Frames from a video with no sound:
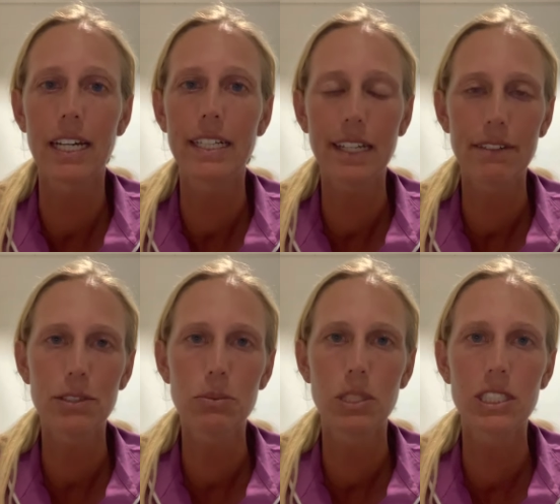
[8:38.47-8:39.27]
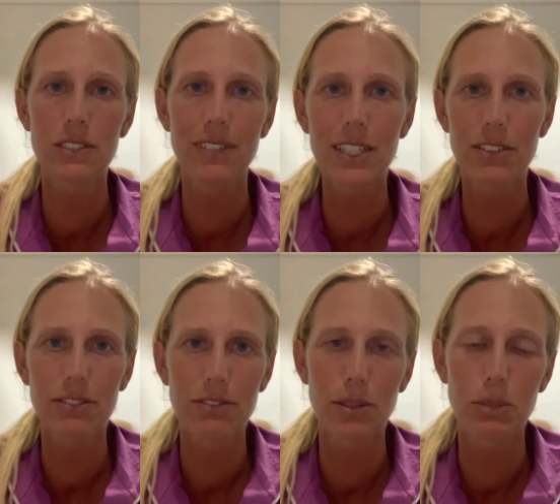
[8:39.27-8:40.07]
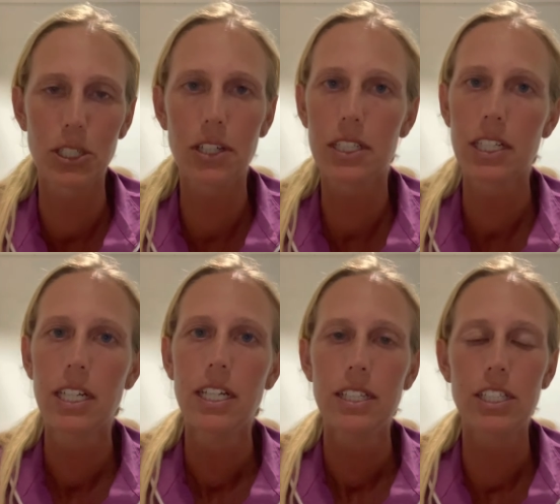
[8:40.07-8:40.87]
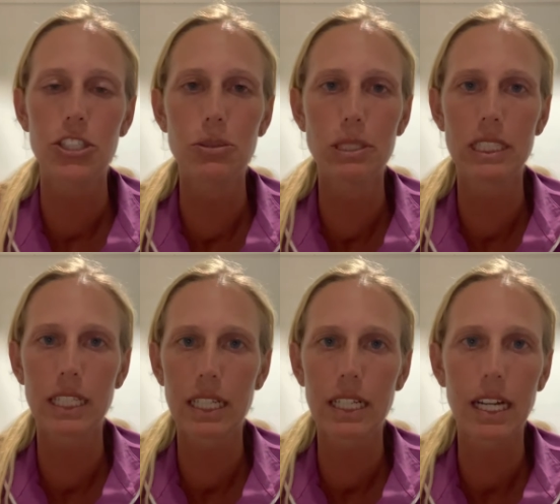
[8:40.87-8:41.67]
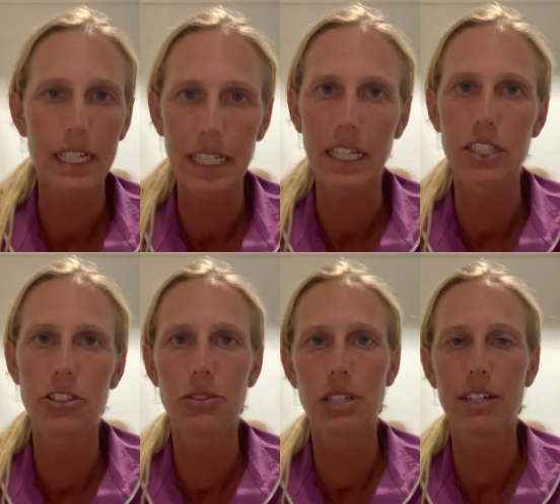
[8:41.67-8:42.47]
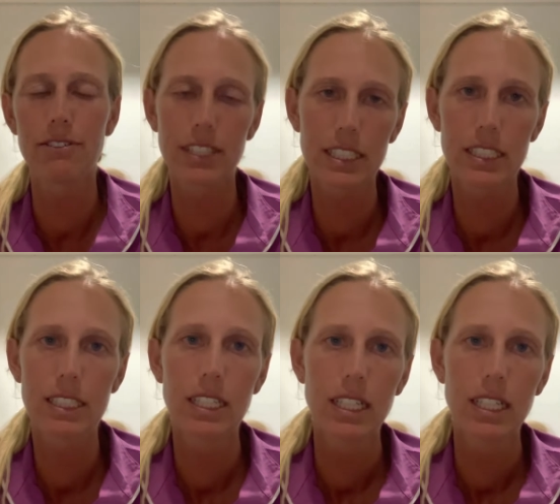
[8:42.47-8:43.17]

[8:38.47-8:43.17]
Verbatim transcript: I never once felt from her that she was thinking, I can't do that fence.